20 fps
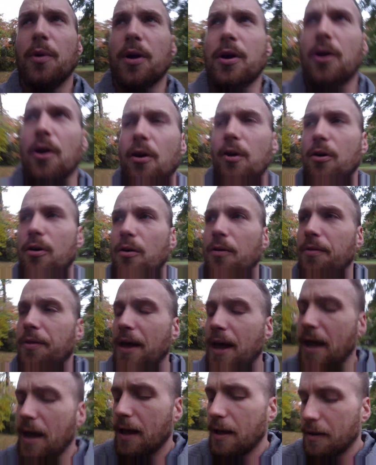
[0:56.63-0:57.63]
to a girl
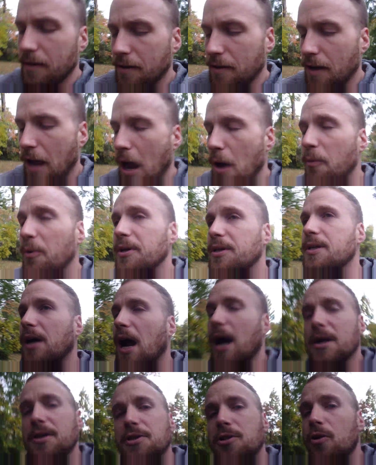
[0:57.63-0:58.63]
that I went to
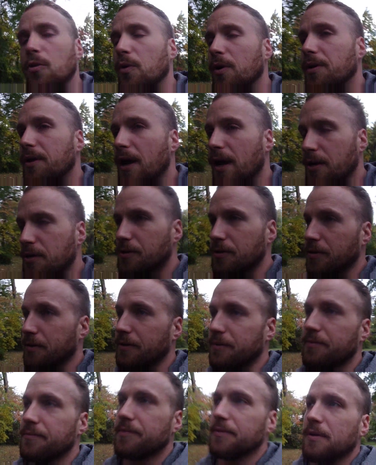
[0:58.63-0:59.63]
high school with,
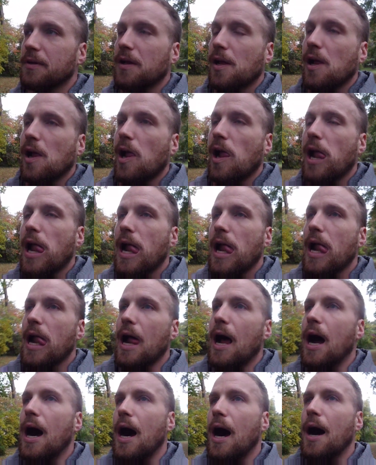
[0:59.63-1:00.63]
actually.
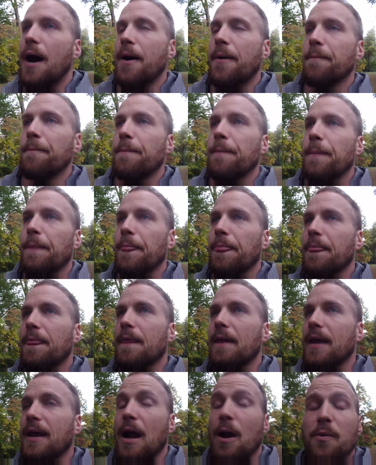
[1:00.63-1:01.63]

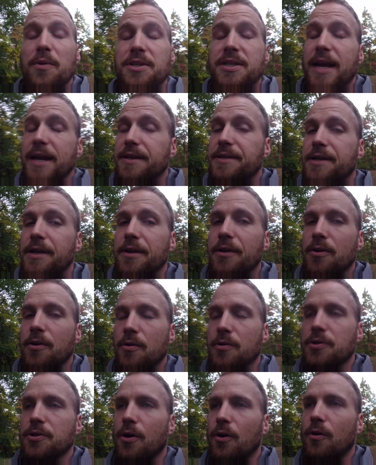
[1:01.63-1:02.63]
And I was 18
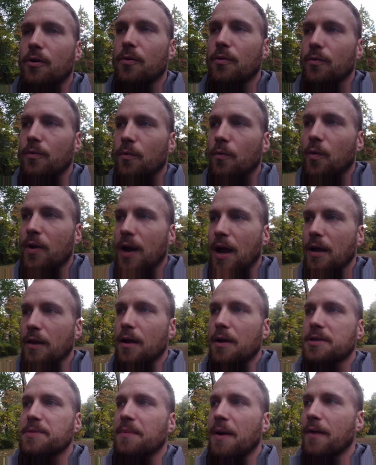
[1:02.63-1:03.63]
years old when I
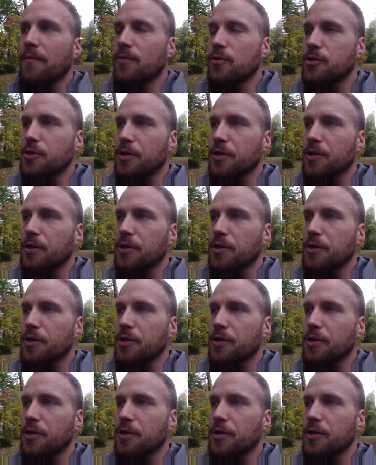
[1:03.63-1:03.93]
lost my